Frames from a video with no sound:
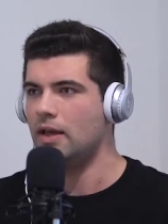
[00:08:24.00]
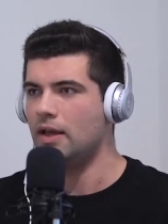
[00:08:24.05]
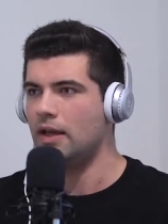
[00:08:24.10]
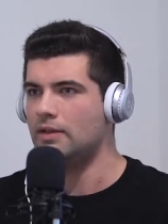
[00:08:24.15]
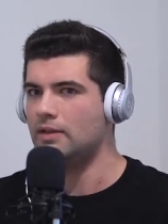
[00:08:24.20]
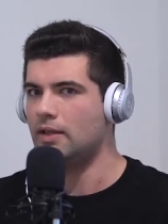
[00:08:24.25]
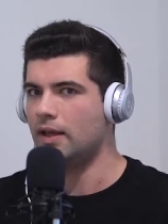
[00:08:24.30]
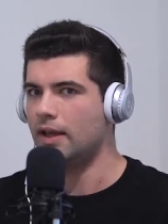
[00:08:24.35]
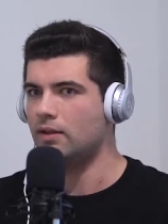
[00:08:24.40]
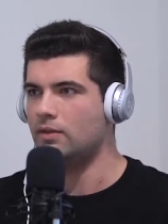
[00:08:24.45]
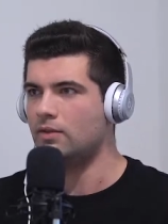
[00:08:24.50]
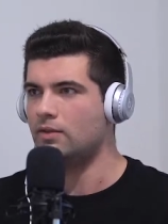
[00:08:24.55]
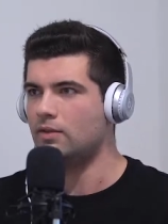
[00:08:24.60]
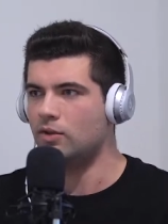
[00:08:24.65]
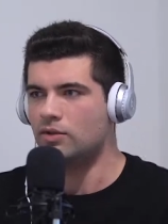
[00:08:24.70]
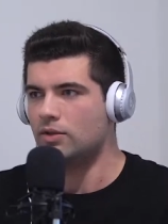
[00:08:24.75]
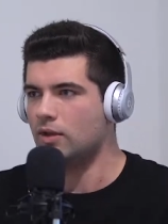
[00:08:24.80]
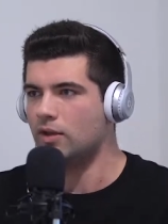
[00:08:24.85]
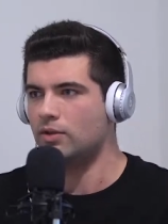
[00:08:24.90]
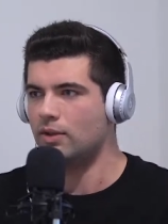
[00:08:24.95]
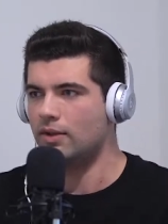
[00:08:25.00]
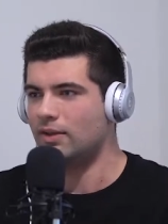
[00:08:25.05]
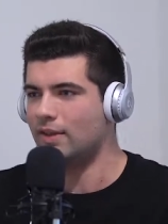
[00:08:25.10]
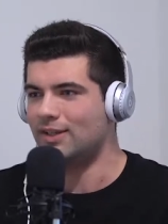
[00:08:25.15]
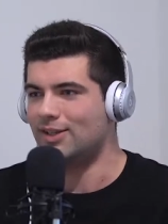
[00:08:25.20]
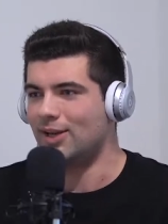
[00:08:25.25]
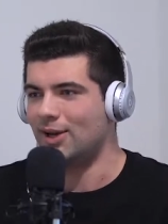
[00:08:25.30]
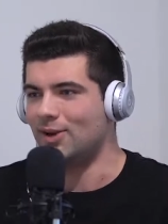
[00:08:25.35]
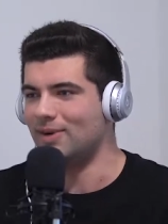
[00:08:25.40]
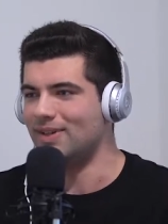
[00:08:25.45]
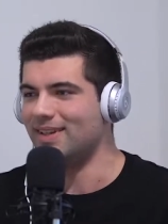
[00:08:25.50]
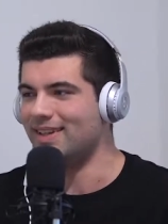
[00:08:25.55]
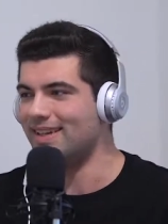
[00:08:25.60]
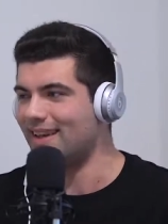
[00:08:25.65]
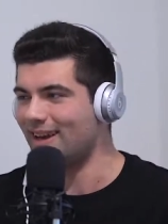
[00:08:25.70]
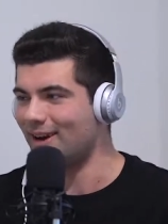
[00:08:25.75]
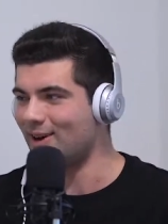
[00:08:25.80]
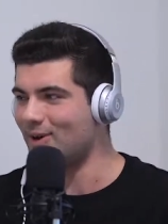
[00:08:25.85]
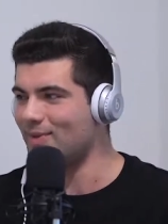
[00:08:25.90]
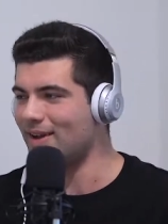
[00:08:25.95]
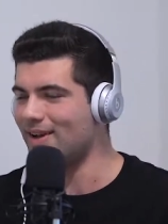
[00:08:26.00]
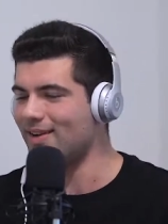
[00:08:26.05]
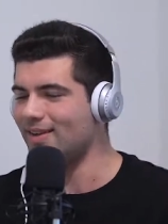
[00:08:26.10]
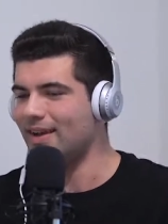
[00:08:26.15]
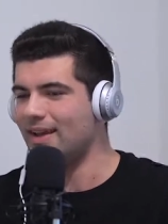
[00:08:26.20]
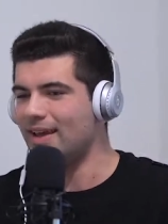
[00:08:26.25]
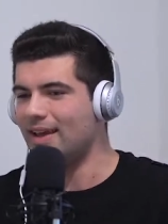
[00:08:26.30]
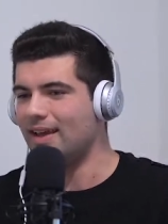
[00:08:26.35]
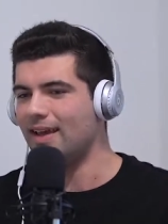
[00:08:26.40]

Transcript: It's those are the only things I really care about.